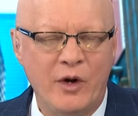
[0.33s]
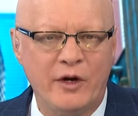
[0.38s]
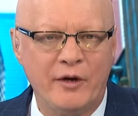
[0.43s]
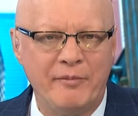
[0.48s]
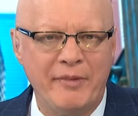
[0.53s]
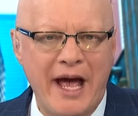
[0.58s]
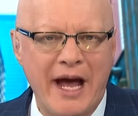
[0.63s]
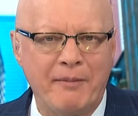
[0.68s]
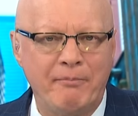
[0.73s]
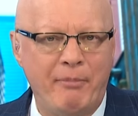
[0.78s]

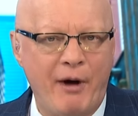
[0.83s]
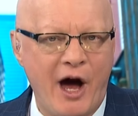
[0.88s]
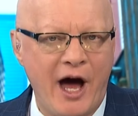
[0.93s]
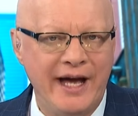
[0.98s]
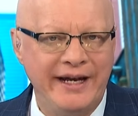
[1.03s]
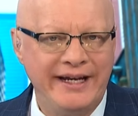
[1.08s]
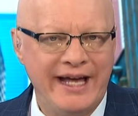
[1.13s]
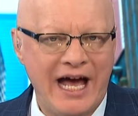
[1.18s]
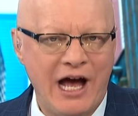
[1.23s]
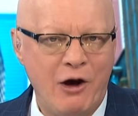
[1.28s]
Welcome back.
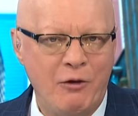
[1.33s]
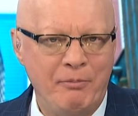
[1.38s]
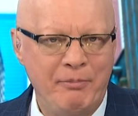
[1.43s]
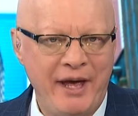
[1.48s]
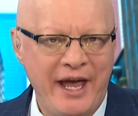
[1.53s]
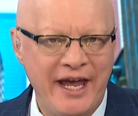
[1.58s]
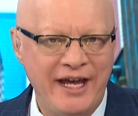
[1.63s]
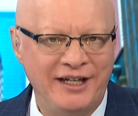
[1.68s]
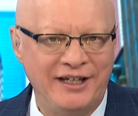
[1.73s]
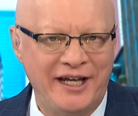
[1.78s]
Buy now,
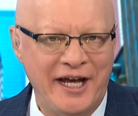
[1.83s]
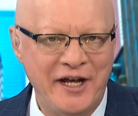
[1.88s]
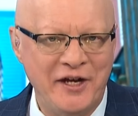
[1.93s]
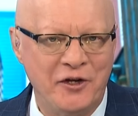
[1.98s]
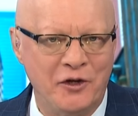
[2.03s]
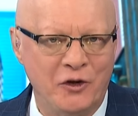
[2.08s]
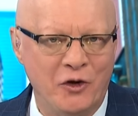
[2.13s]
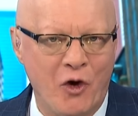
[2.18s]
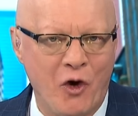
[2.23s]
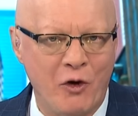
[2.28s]
pay
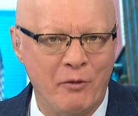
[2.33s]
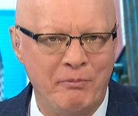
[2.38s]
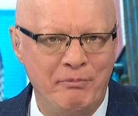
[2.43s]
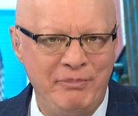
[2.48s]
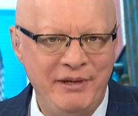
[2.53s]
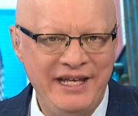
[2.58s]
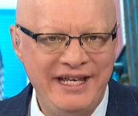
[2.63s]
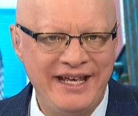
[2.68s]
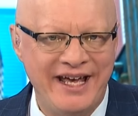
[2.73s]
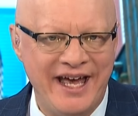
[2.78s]
later, or
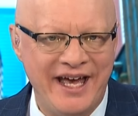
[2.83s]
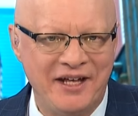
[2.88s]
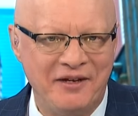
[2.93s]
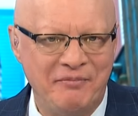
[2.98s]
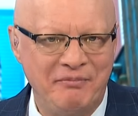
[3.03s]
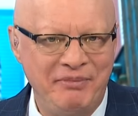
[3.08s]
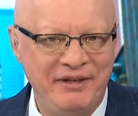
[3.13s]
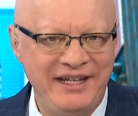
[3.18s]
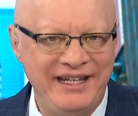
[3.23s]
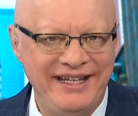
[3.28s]

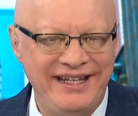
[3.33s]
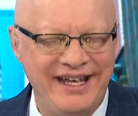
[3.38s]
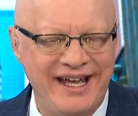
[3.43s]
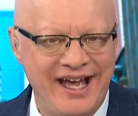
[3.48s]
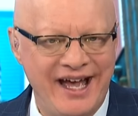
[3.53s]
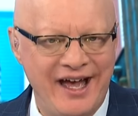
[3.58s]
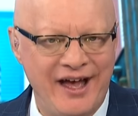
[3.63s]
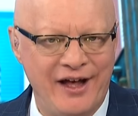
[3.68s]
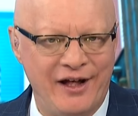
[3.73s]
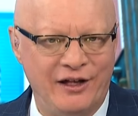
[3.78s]

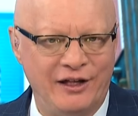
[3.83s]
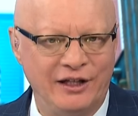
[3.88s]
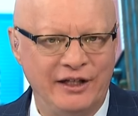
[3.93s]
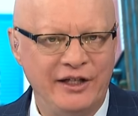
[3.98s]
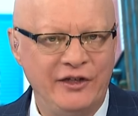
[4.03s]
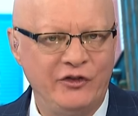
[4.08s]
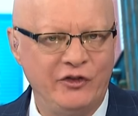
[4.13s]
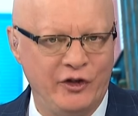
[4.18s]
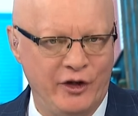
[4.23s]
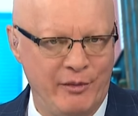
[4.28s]

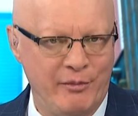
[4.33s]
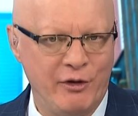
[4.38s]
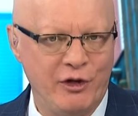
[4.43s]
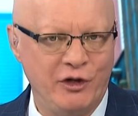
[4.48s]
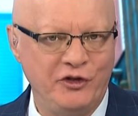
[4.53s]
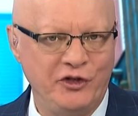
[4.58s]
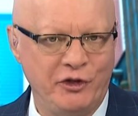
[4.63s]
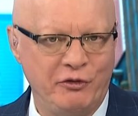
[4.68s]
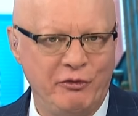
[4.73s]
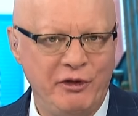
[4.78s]
BNPL, is an
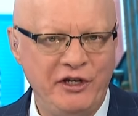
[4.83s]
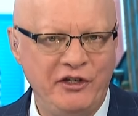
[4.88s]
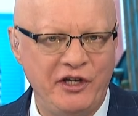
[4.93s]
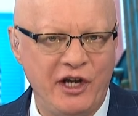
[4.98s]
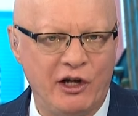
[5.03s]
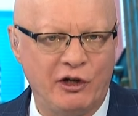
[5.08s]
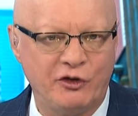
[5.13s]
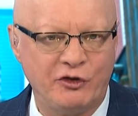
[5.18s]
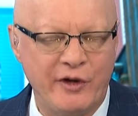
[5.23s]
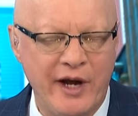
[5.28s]
emerging
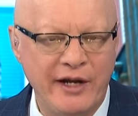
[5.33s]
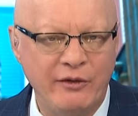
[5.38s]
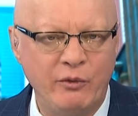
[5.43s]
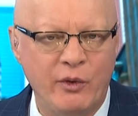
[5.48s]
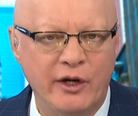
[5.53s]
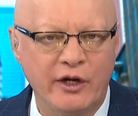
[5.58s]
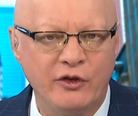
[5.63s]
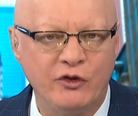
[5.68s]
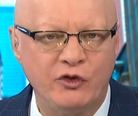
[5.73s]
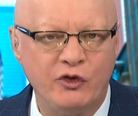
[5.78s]
retail trend
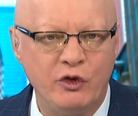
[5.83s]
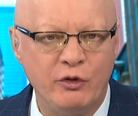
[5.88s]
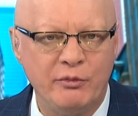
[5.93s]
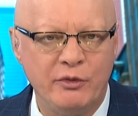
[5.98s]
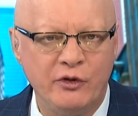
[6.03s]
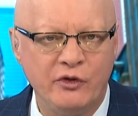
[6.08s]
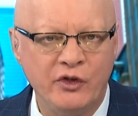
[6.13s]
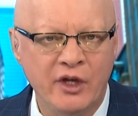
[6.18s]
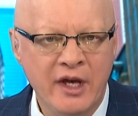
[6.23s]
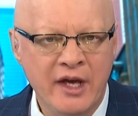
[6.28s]
where
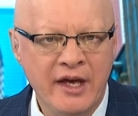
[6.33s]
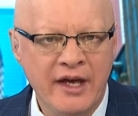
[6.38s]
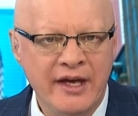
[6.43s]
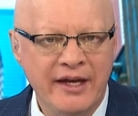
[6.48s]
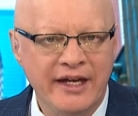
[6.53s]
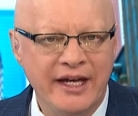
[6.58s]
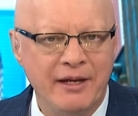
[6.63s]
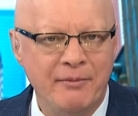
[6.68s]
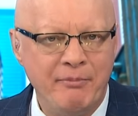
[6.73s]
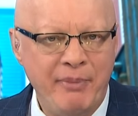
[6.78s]
consumers
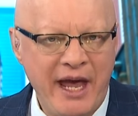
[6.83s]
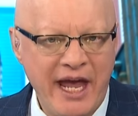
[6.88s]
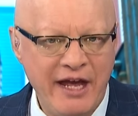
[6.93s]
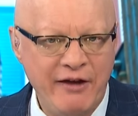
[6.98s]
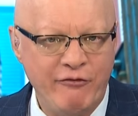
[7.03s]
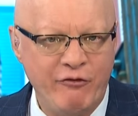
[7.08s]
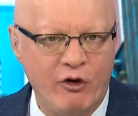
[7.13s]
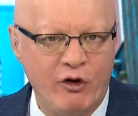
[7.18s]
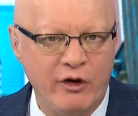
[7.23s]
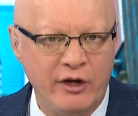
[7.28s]
can
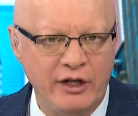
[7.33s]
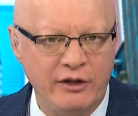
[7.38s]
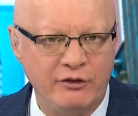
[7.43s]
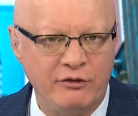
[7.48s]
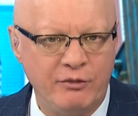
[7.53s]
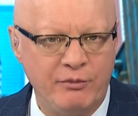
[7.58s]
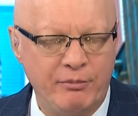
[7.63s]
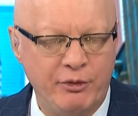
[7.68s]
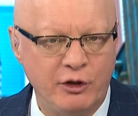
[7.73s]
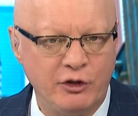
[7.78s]
pay for
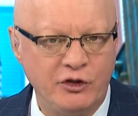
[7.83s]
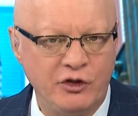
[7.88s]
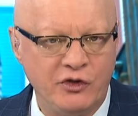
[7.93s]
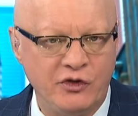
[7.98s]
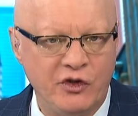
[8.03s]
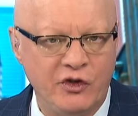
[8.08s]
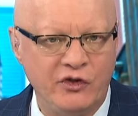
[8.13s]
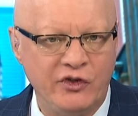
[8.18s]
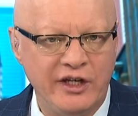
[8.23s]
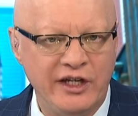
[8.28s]

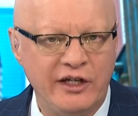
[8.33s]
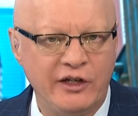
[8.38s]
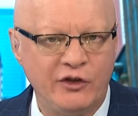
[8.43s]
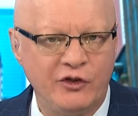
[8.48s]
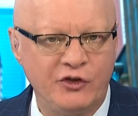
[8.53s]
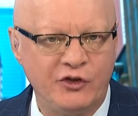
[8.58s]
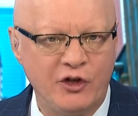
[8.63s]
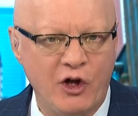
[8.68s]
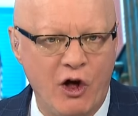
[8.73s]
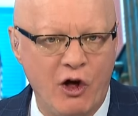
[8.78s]
purchases in
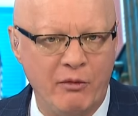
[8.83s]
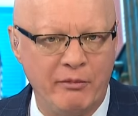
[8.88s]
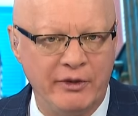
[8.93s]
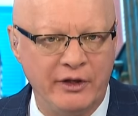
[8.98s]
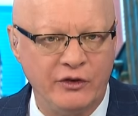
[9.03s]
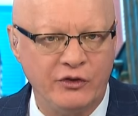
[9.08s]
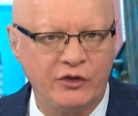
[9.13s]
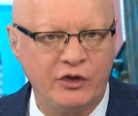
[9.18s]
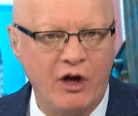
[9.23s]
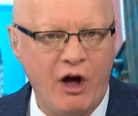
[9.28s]

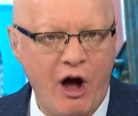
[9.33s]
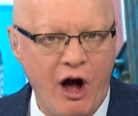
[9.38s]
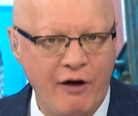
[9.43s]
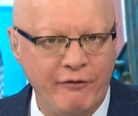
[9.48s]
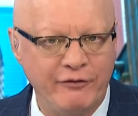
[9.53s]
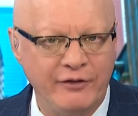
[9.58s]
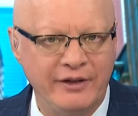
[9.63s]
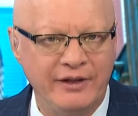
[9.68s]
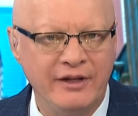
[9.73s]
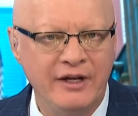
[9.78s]
installments,
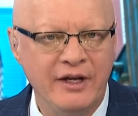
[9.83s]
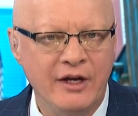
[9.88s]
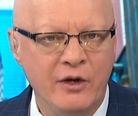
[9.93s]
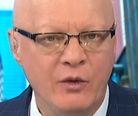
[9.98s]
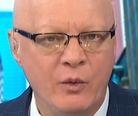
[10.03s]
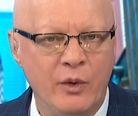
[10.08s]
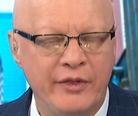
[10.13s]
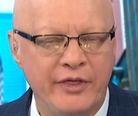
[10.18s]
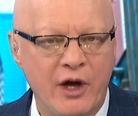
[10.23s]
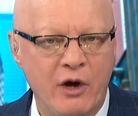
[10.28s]
often
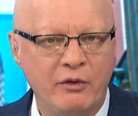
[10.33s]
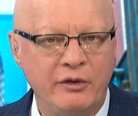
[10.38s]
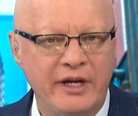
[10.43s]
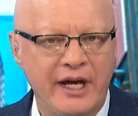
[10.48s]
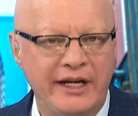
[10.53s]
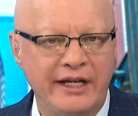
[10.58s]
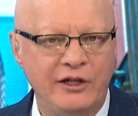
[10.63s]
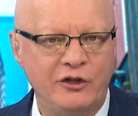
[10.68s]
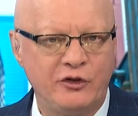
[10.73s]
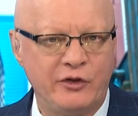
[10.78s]
without
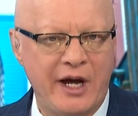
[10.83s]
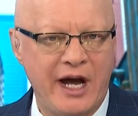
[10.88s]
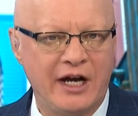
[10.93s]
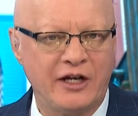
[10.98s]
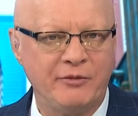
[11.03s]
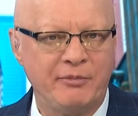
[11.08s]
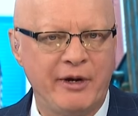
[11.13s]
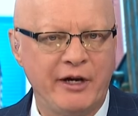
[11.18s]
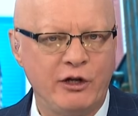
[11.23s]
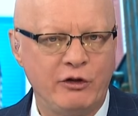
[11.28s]
getting
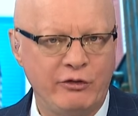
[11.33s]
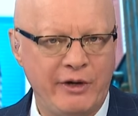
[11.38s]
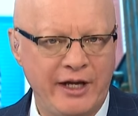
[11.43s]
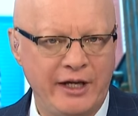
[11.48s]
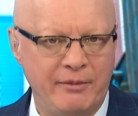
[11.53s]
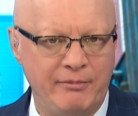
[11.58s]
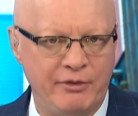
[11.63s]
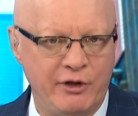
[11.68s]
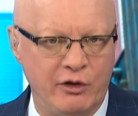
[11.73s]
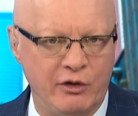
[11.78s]
tracked by
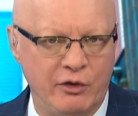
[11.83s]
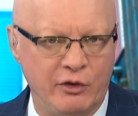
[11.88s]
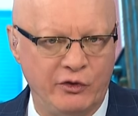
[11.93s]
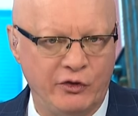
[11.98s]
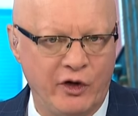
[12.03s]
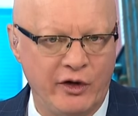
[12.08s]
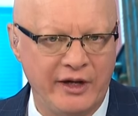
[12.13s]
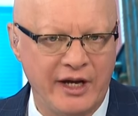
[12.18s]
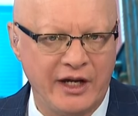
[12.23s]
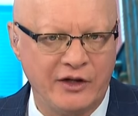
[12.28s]
credit
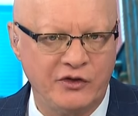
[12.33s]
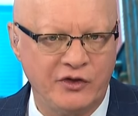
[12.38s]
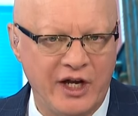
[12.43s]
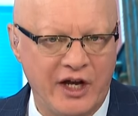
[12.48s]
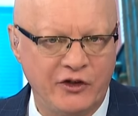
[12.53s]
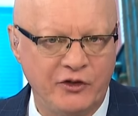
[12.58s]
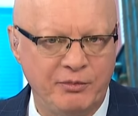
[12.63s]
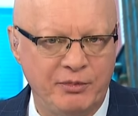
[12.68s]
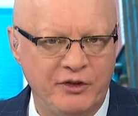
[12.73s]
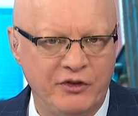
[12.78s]
bureaus. Our next
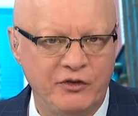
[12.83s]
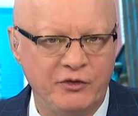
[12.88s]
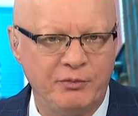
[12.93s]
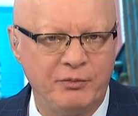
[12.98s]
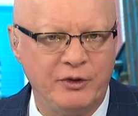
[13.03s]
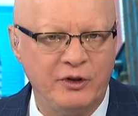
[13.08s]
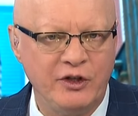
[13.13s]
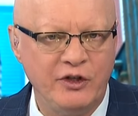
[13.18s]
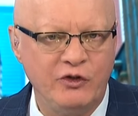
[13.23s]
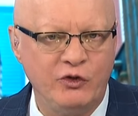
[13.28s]
guest
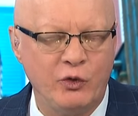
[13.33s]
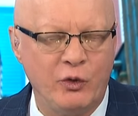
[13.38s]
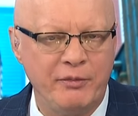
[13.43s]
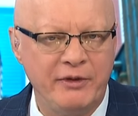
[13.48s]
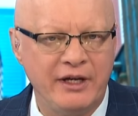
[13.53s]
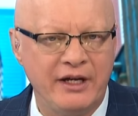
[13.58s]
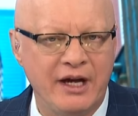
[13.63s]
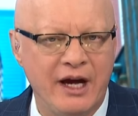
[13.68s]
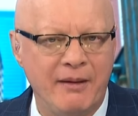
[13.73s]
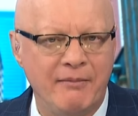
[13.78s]
believes will
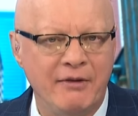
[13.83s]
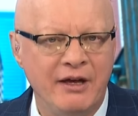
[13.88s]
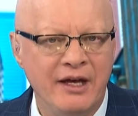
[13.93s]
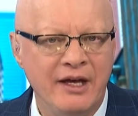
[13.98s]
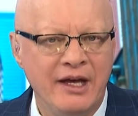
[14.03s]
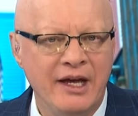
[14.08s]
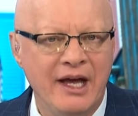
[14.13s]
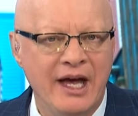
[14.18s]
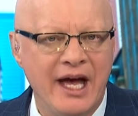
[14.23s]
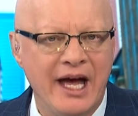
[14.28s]
become
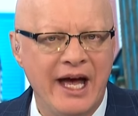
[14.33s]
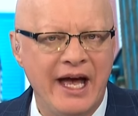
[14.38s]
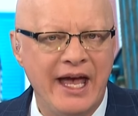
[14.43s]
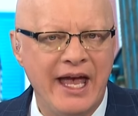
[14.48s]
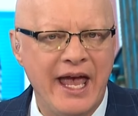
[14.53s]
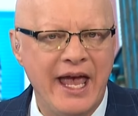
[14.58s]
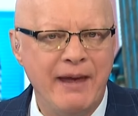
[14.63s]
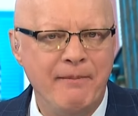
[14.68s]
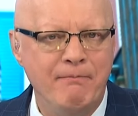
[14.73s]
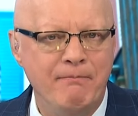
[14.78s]

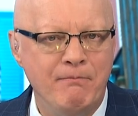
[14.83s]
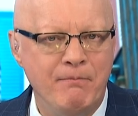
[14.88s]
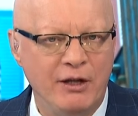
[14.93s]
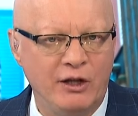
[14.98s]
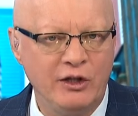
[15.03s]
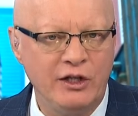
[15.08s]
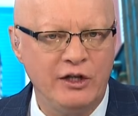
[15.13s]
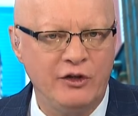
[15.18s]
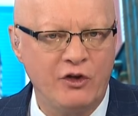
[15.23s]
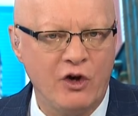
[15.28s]
a
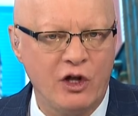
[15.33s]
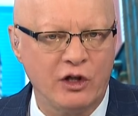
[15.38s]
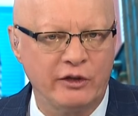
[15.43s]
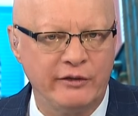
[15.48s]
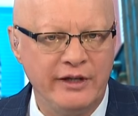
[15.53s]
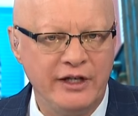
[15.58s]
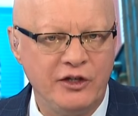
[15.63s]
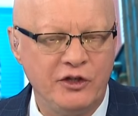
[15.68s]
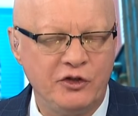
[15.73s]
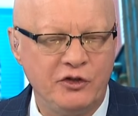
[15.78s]

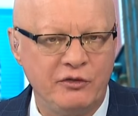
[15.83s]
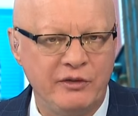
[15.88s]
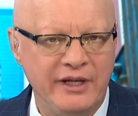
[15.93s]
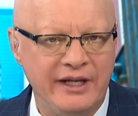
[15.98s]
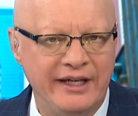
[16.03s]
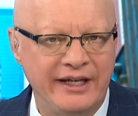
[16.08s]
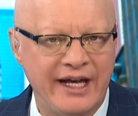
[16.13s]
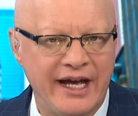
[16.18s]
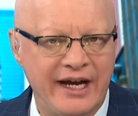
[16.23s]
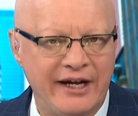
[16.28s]
billion-dollar
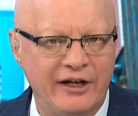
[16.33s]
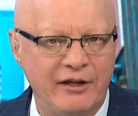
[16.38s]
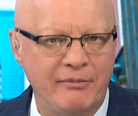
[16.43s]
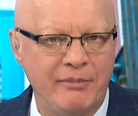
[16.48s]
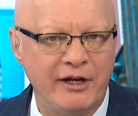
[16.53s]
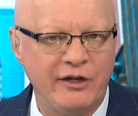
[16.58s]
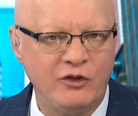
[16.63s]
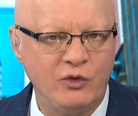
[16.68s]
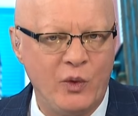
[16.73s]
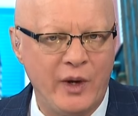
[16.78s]
industry in Canada
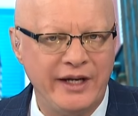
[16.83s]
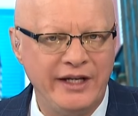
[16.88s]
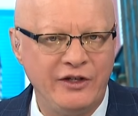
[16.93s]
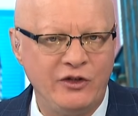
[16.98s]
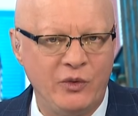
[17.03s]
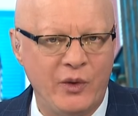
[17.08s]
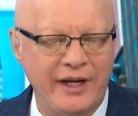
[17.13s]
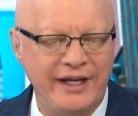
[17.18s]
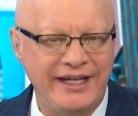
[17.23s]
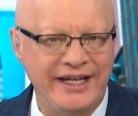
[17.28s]
by
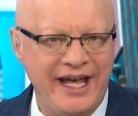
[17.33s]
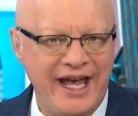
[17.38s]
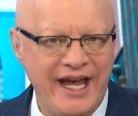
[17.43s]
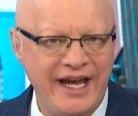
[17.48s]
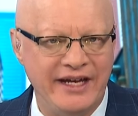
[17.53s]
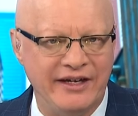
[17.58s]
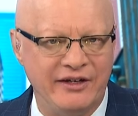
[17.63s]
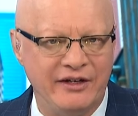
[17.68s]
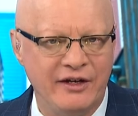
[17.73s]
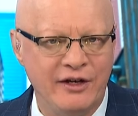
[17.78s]

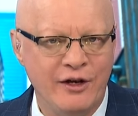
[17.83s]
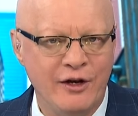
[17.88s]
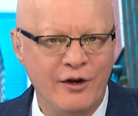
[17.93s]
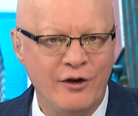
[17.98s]
2028.